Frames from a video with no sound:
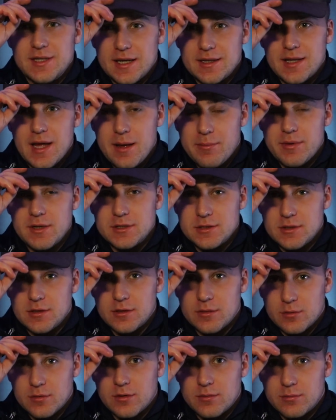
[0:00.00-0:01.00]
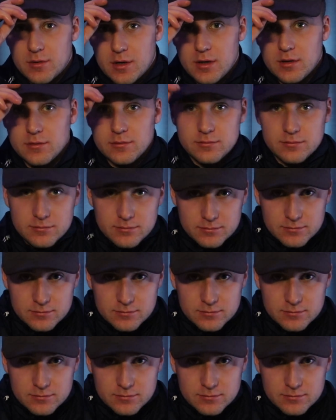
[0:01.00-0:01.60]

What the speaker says: take that bitch in your world, bro.